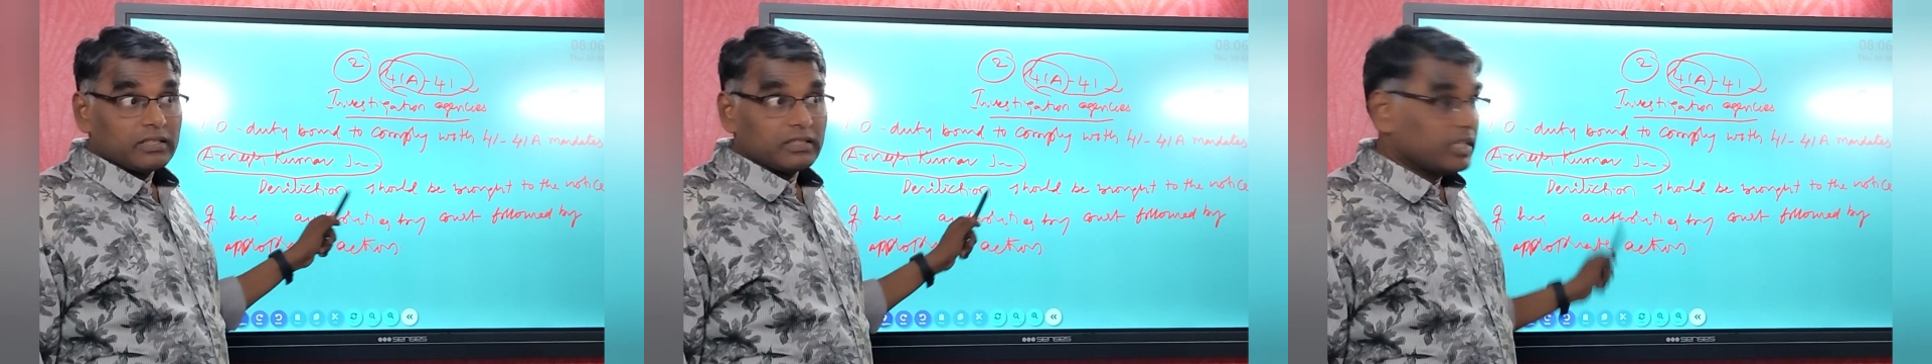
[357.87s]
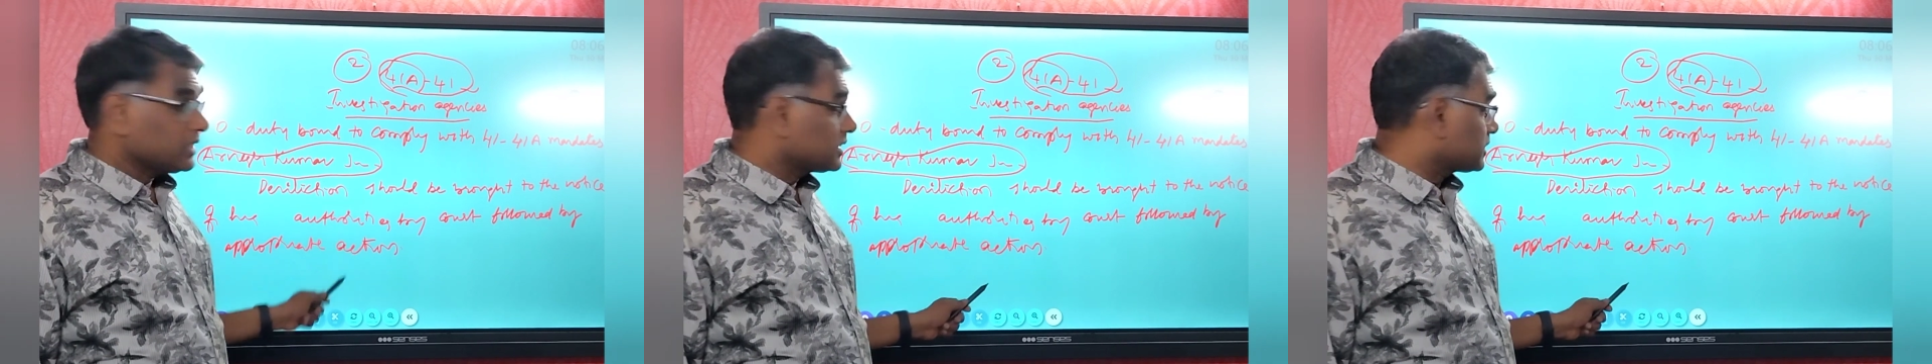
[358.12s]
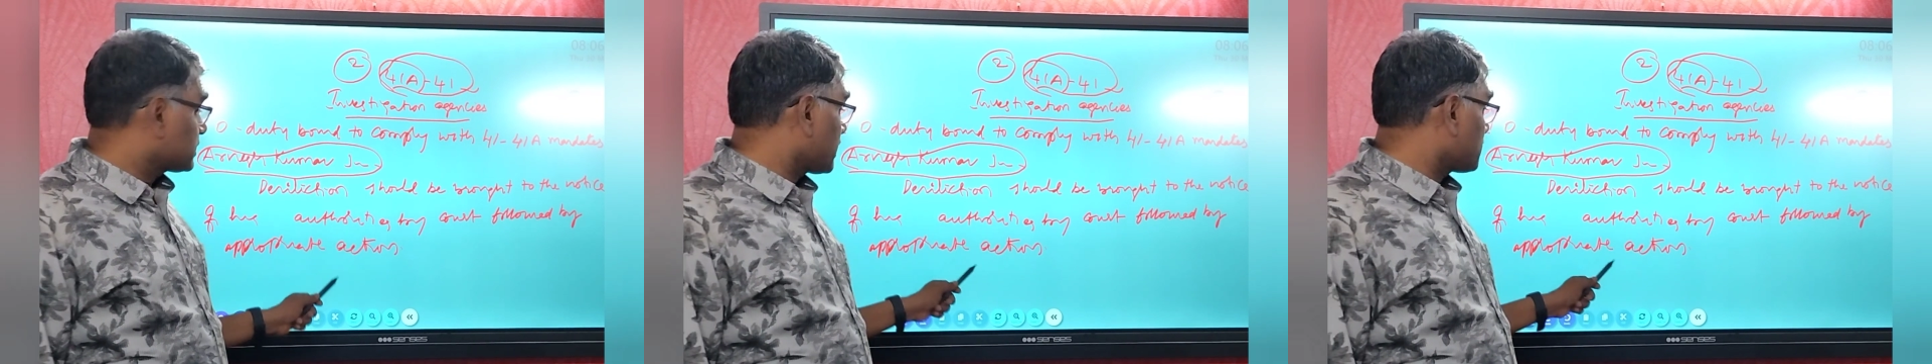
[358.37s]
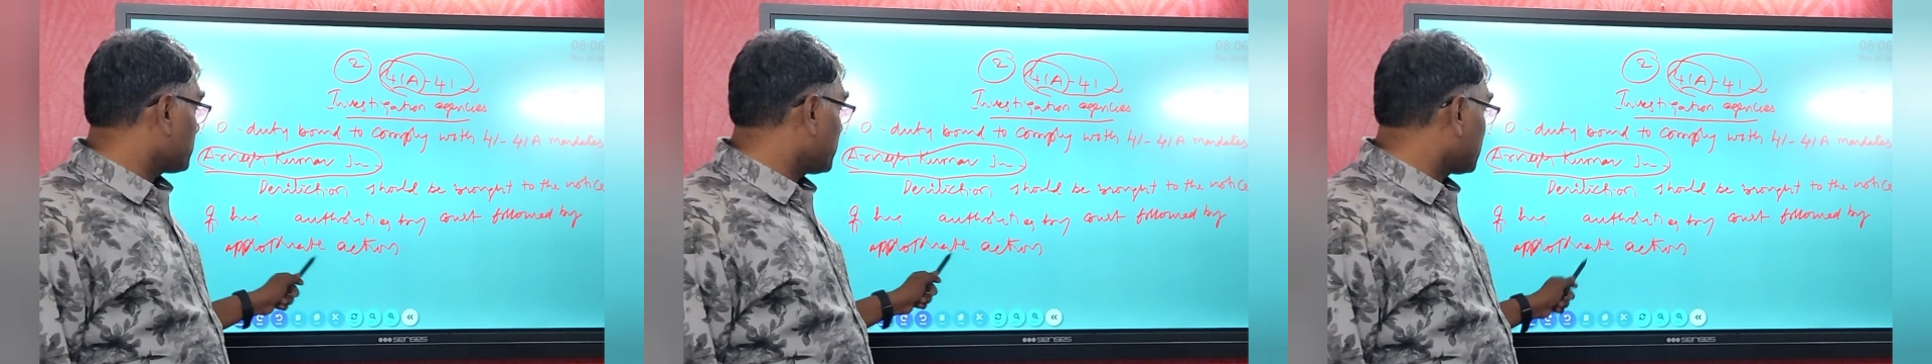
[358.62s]
This
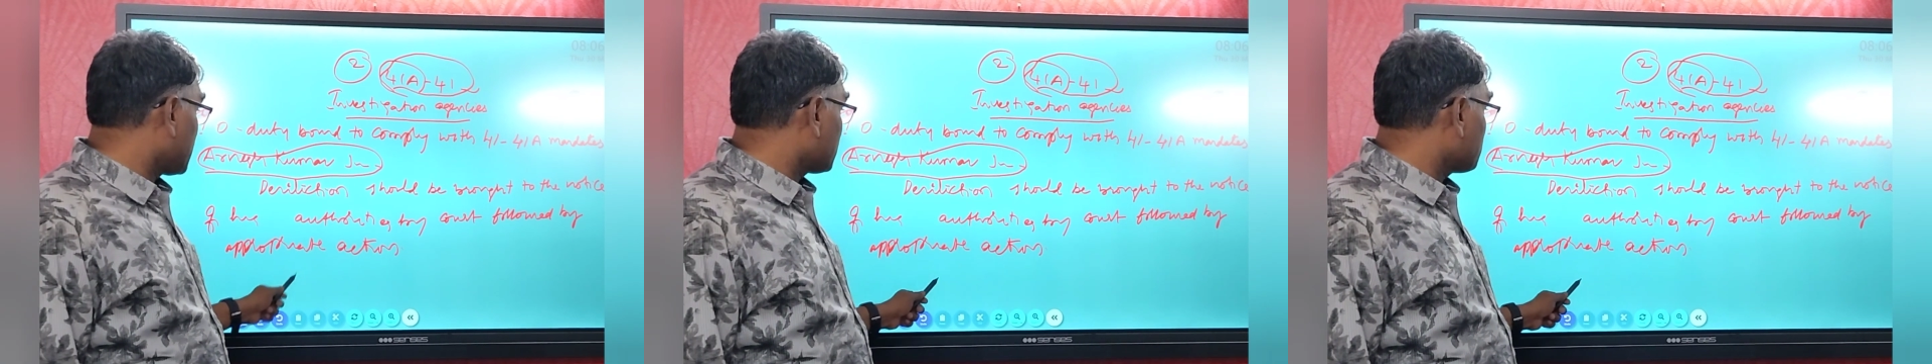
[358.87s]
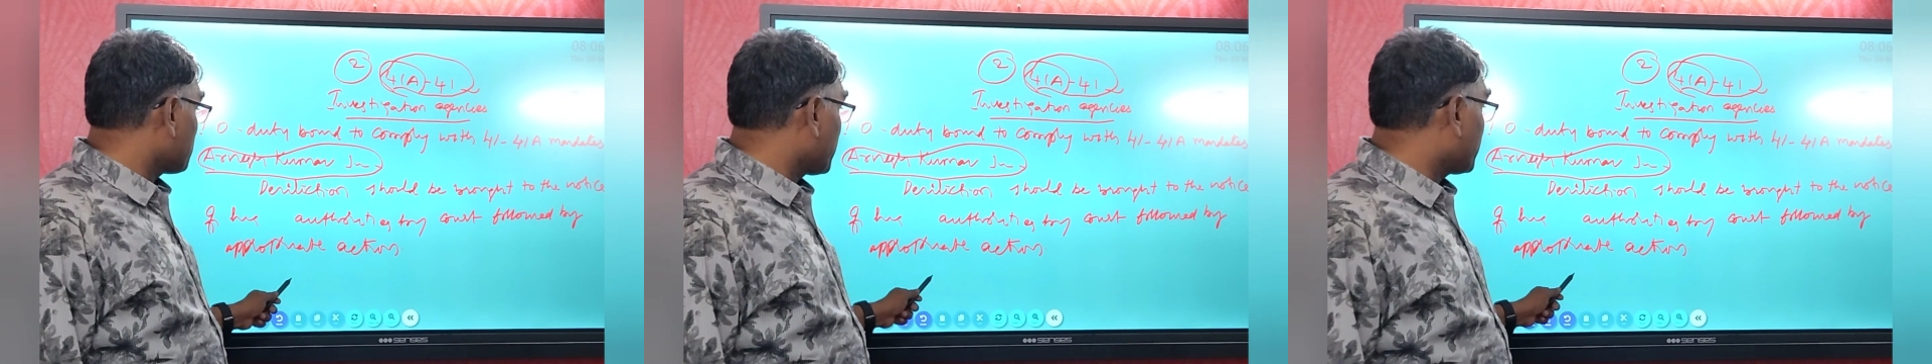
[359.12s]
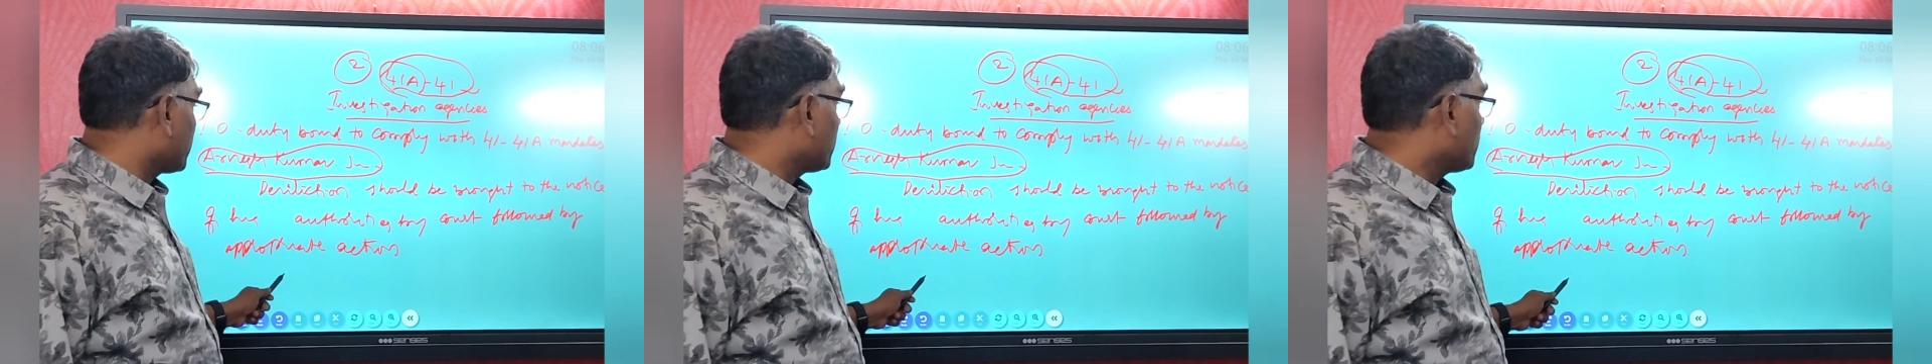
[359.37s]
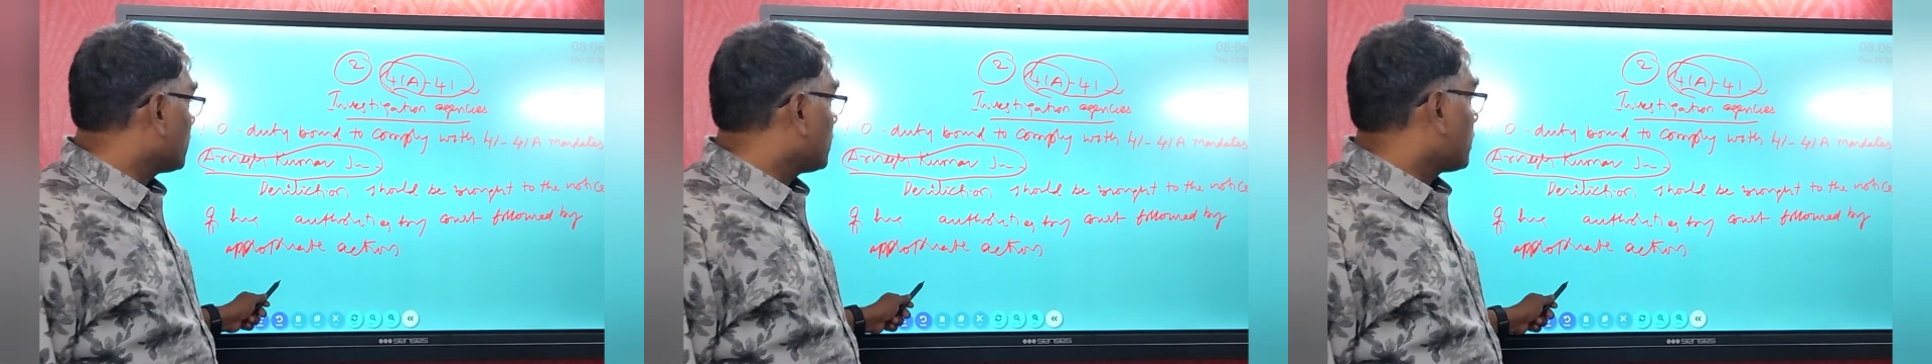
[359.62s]
can be done
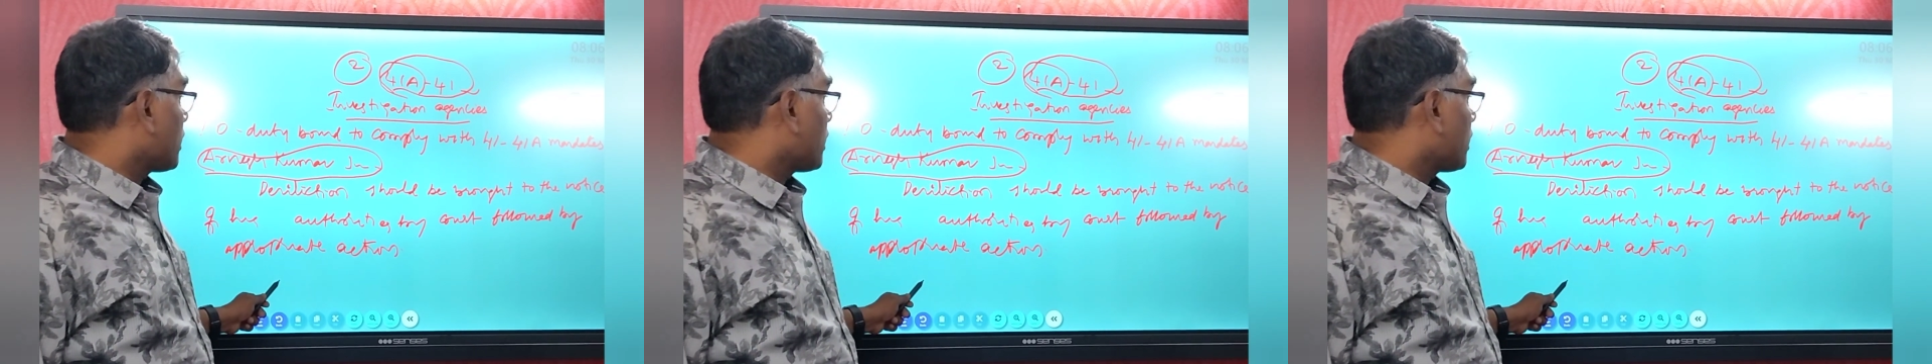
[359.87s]
by